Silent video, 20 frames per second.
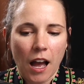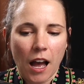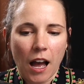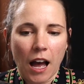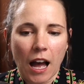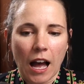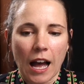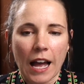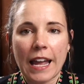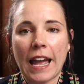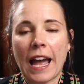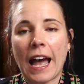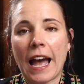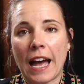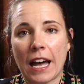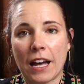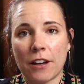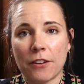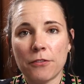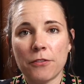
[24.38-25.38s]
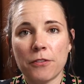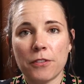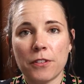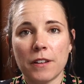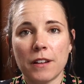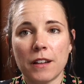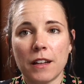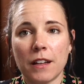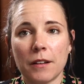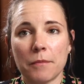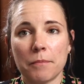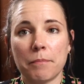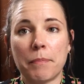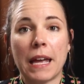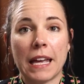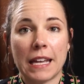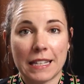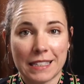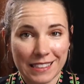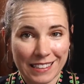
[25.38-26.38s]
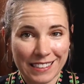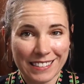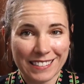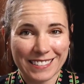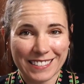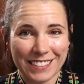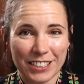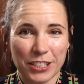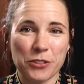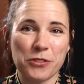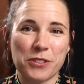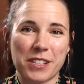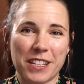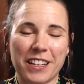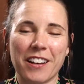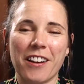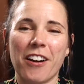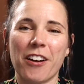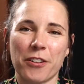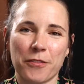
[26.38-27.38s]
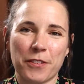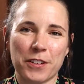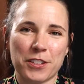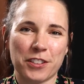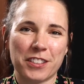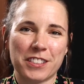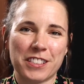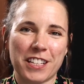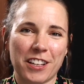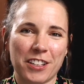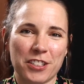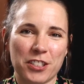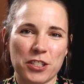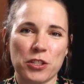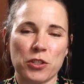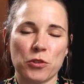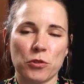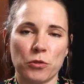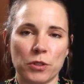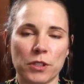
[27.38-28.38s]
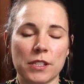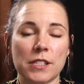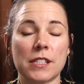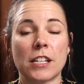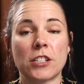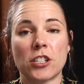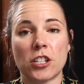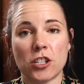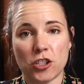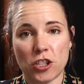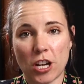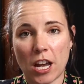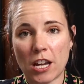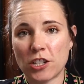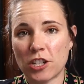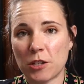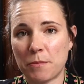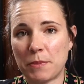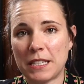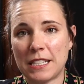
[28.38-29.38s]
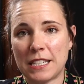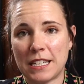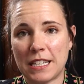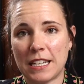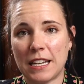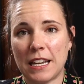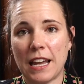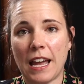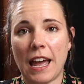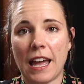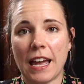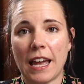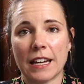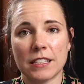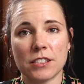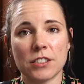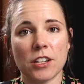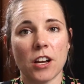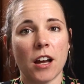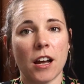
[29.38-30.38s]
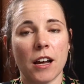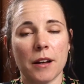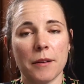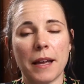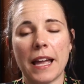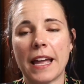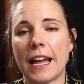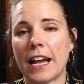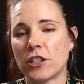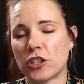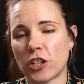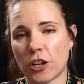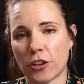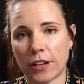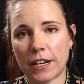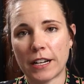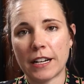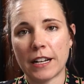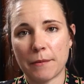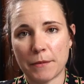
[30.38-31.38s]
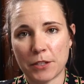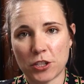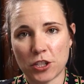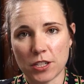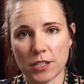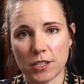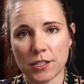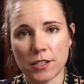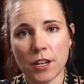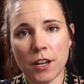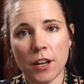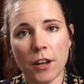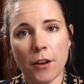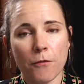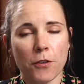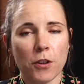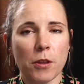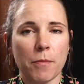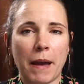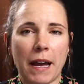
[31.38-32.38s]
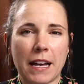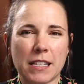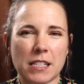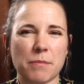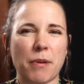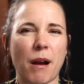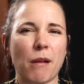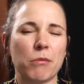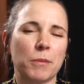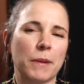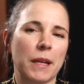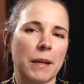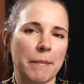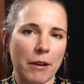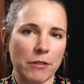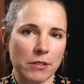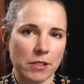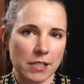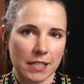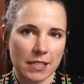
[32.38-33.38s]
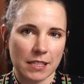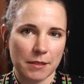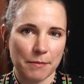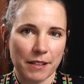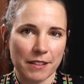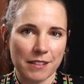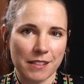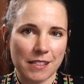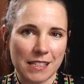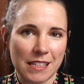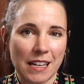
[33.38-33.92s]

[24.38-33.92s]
I have been using artificial intelligence tools such as ChatGPT and AI generated images for the past probably about 6 months.